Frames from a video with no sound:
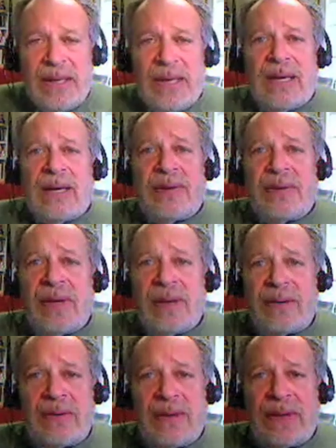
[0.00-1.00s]
uh,
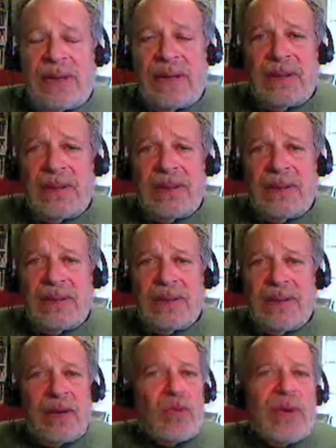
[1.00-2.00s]
that
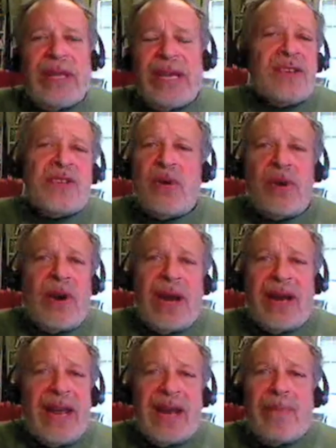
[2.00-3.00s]
uh, there really is no
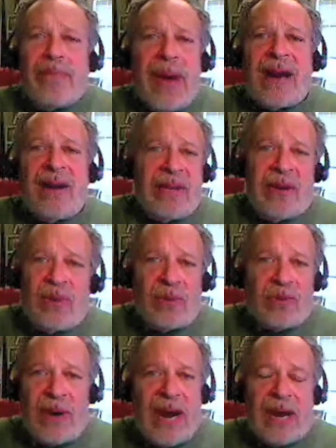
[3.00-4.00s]
get, getting back on the old
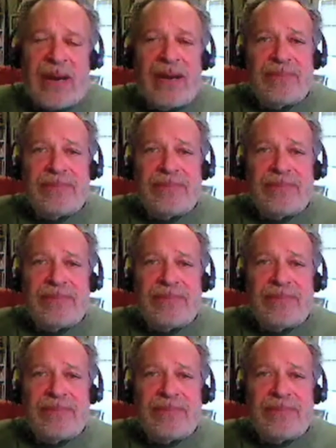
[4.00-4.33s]
track.